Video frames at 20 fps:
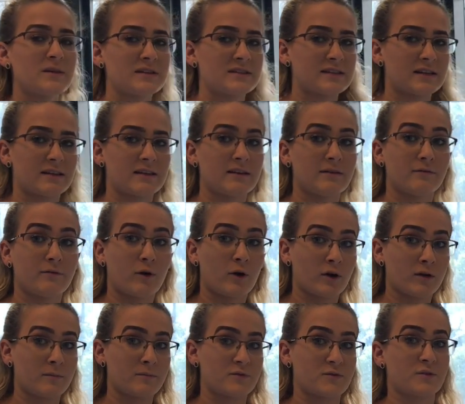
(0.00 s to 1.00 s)
means that the
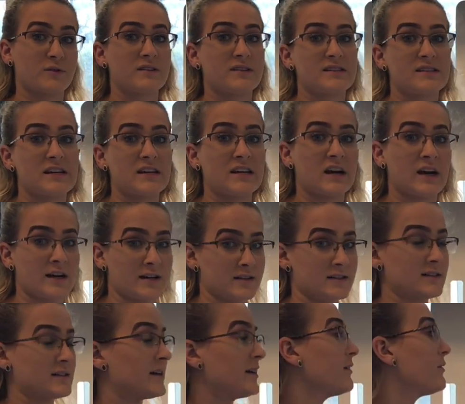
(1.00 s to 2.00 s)
volume is going to stay
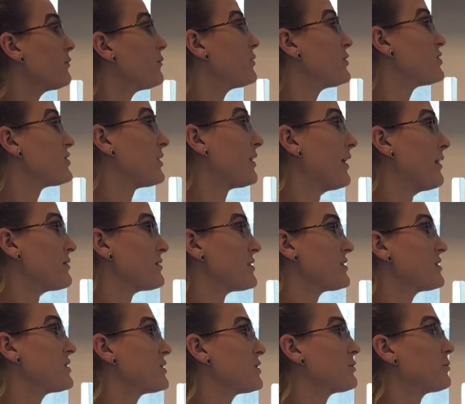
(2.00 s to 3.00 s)
constant, which allows
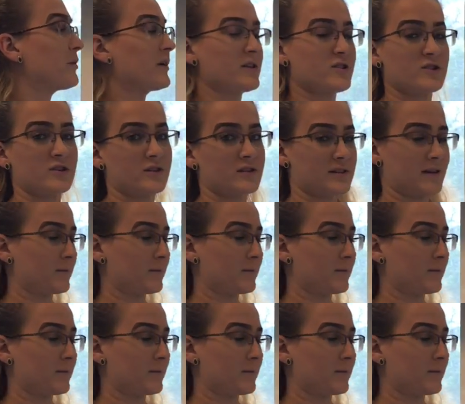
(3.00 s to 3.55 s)
us to do pressure and